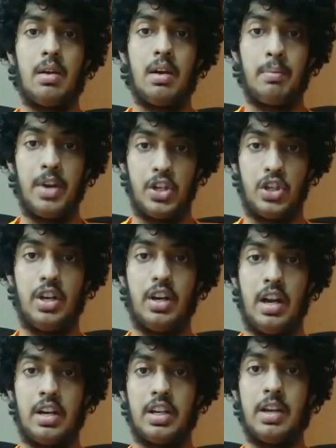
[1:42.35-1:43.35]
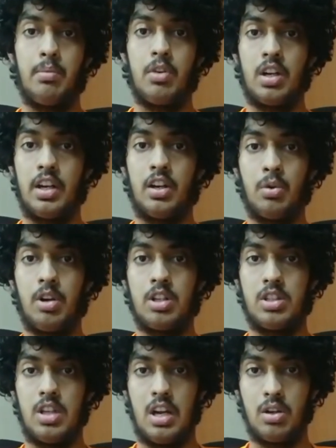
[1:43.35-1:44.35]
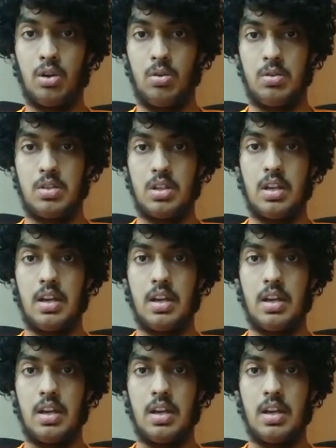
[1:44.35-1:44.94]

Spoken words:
patient and keep working towards our goals,